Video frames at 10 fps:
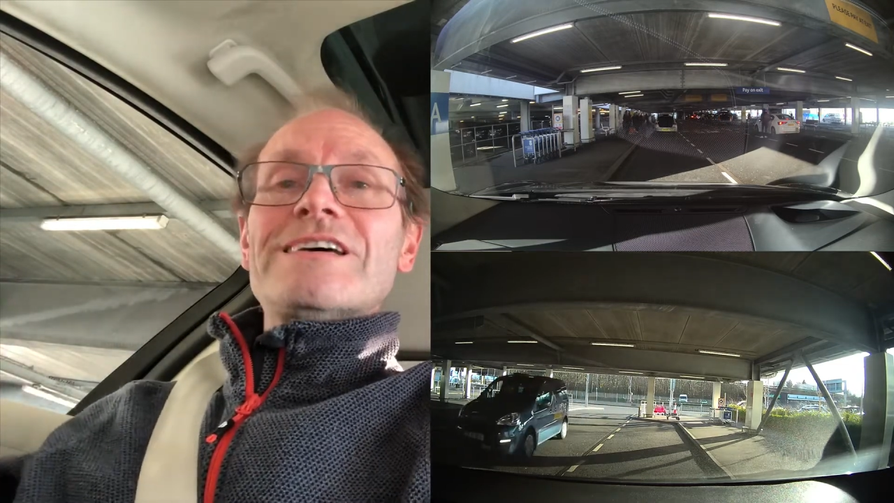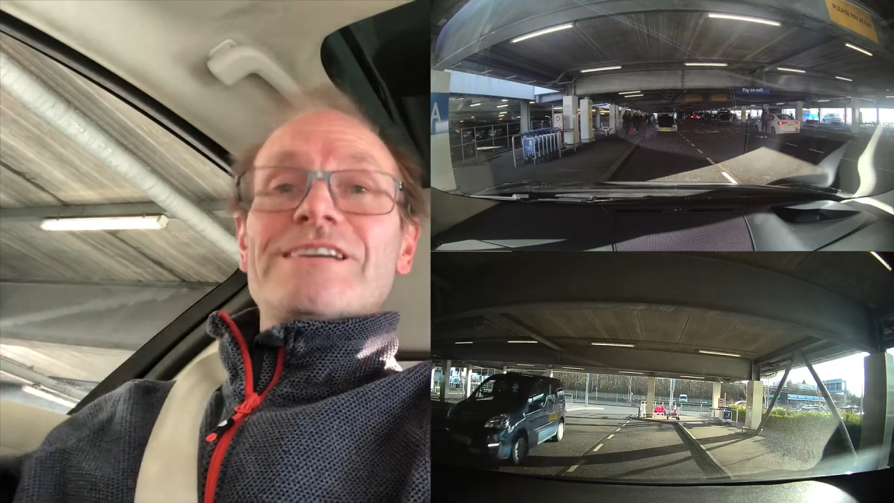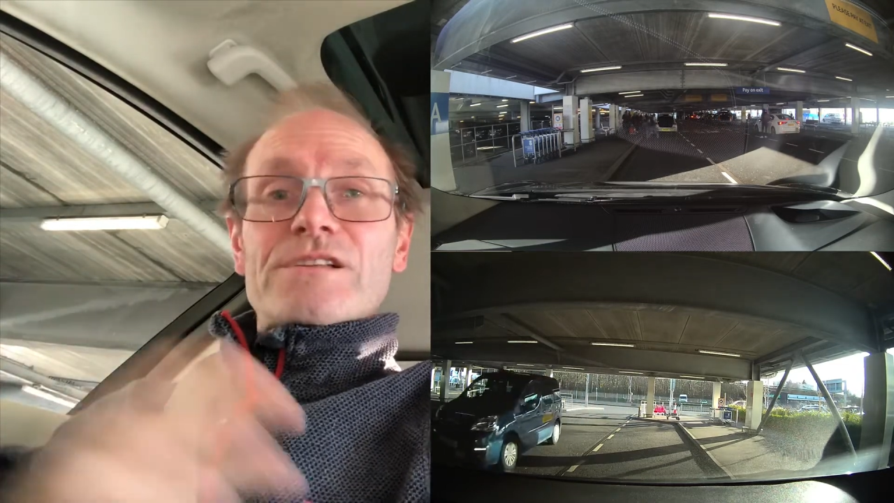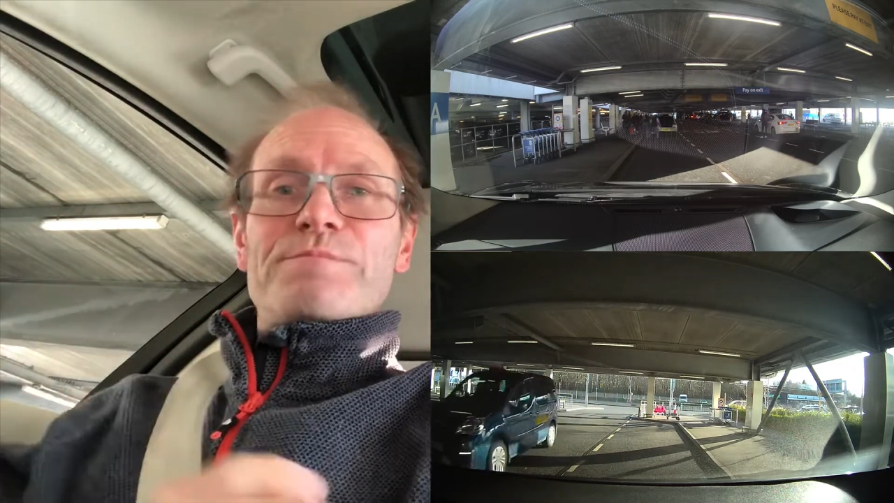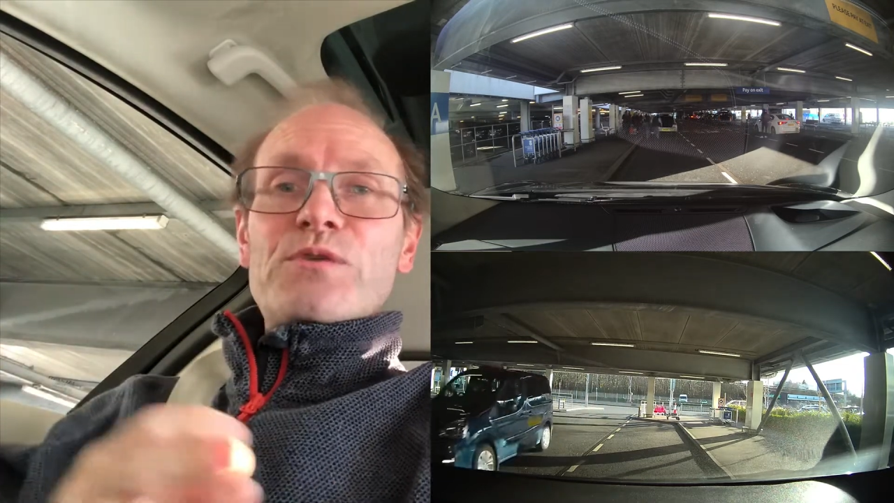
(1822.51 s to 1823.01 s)

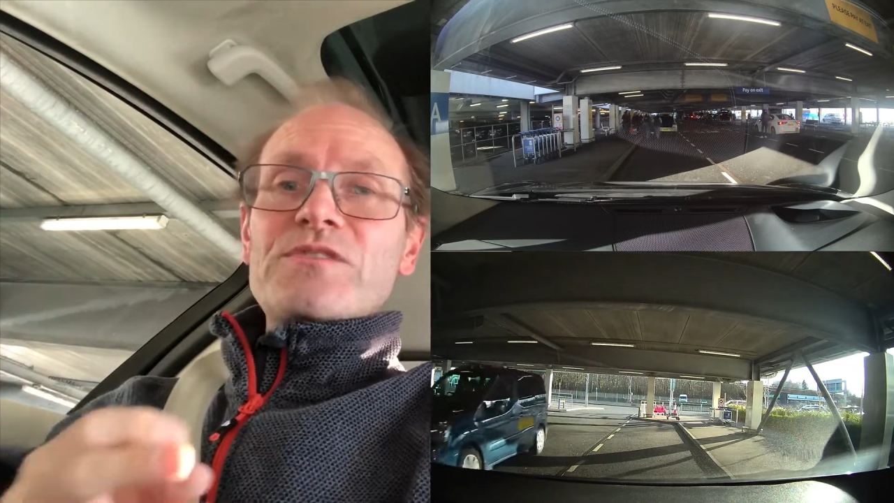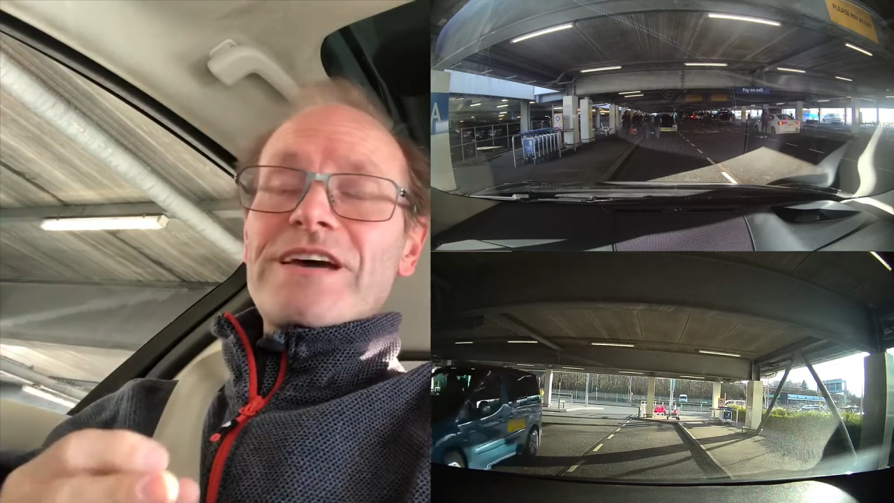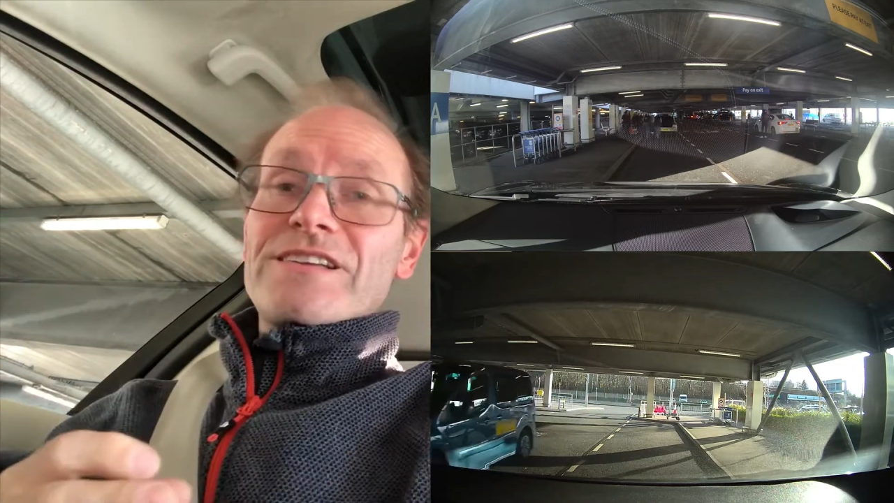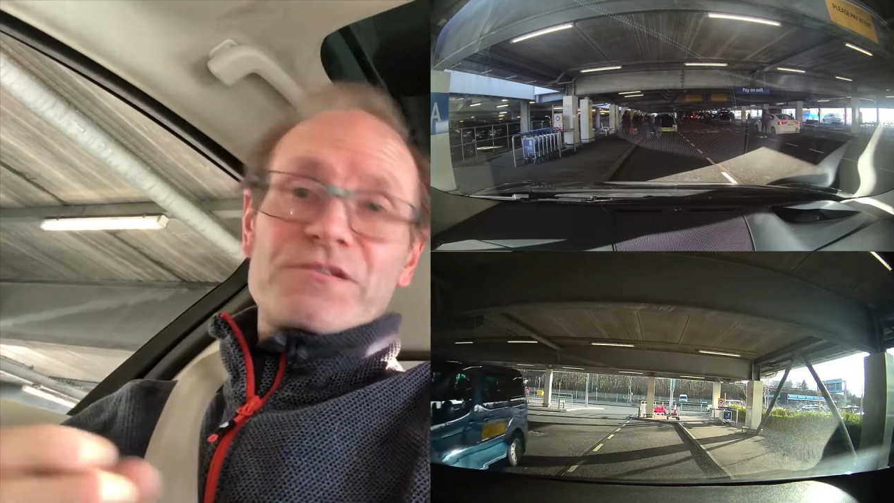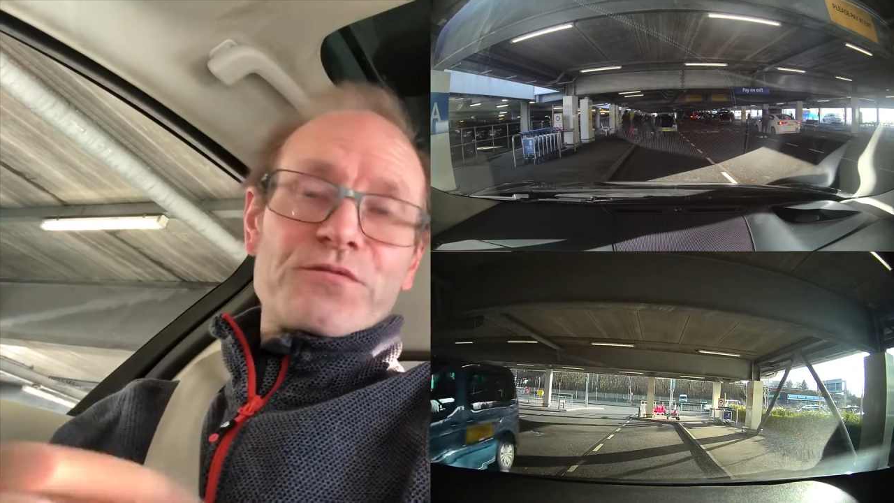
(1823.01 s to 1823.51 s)
to pull
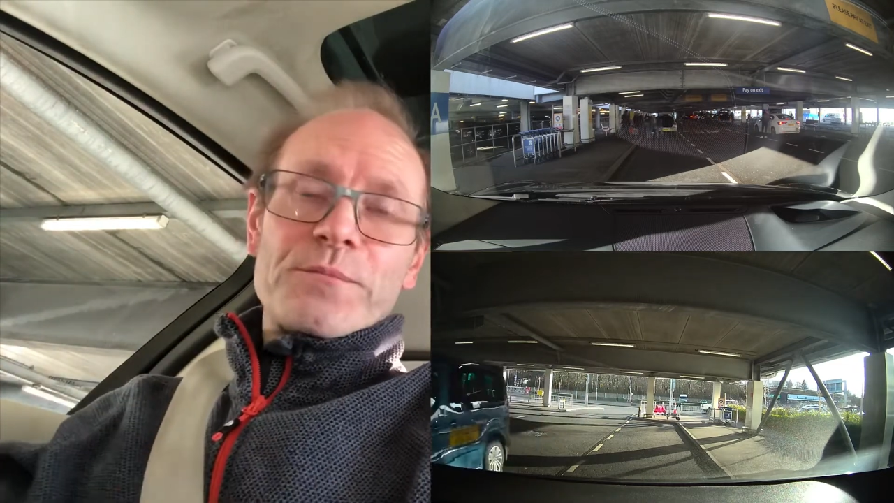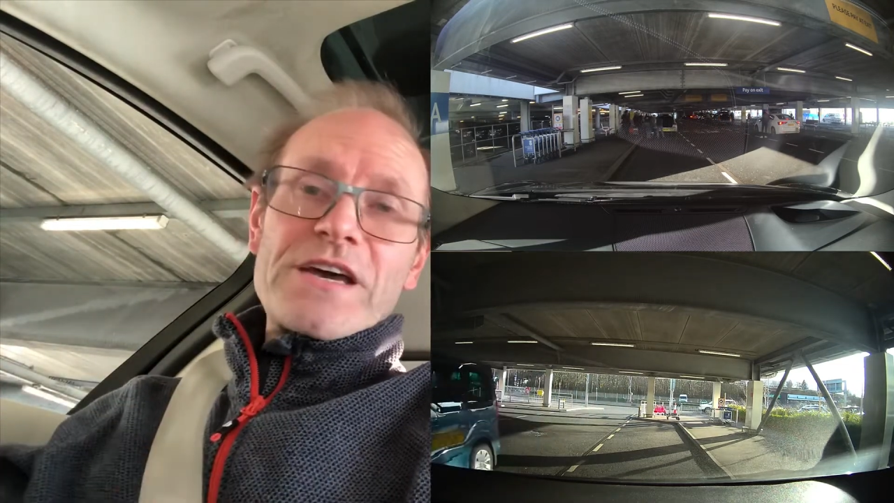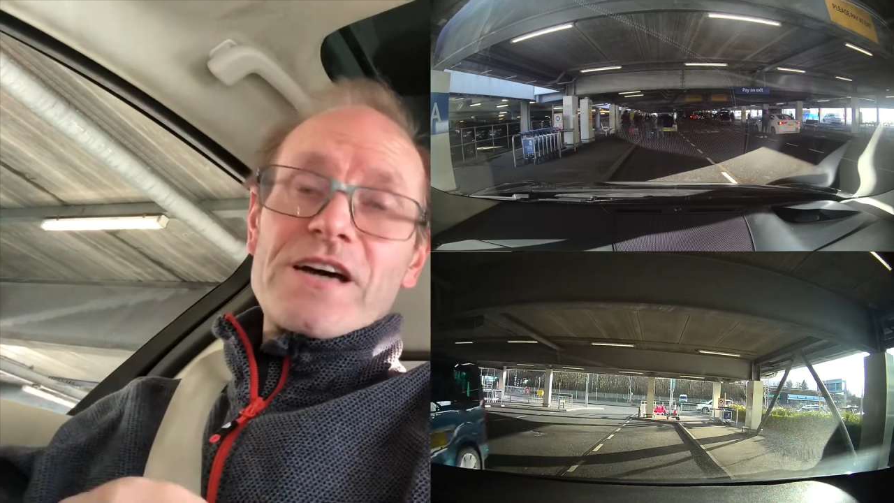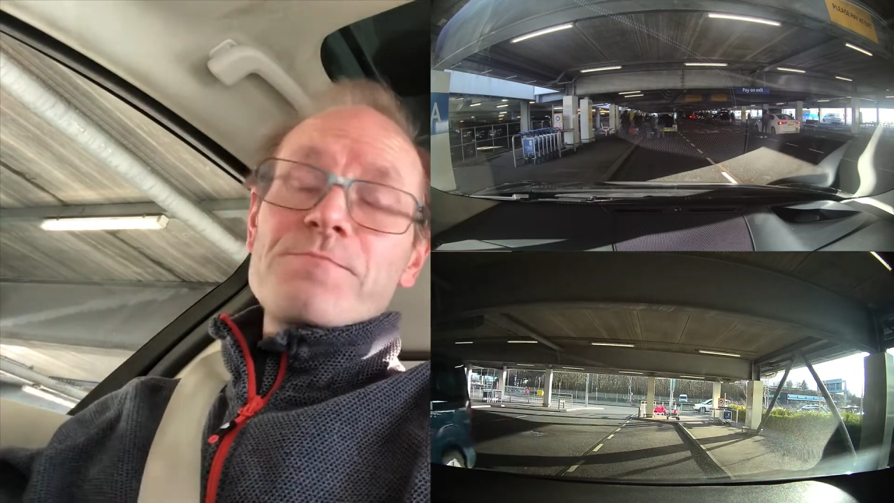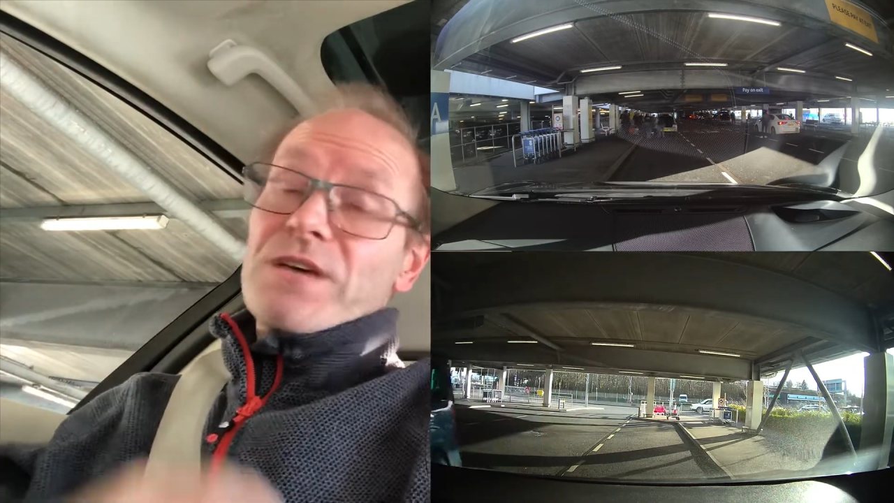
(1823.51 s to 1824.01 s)
data from the
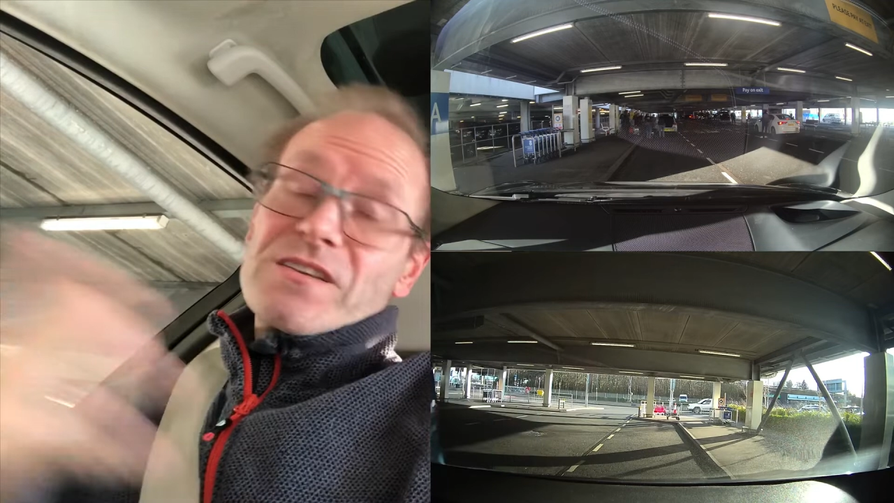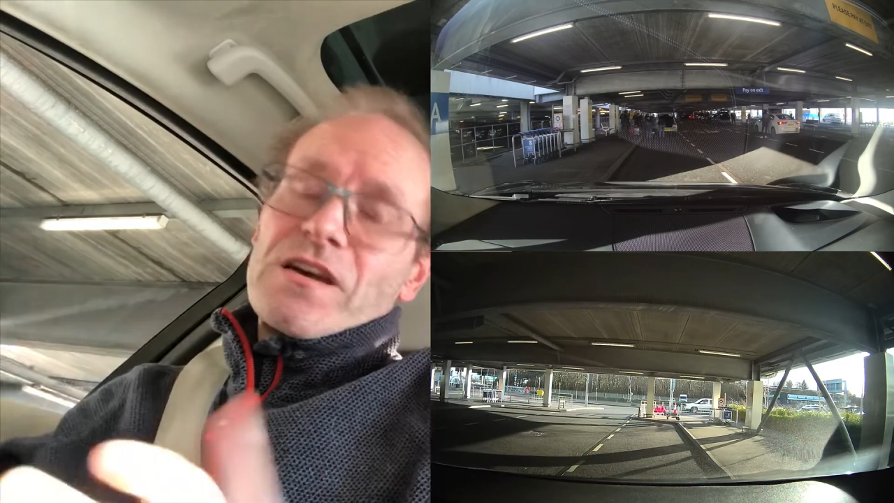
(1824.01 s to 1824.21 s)
iPace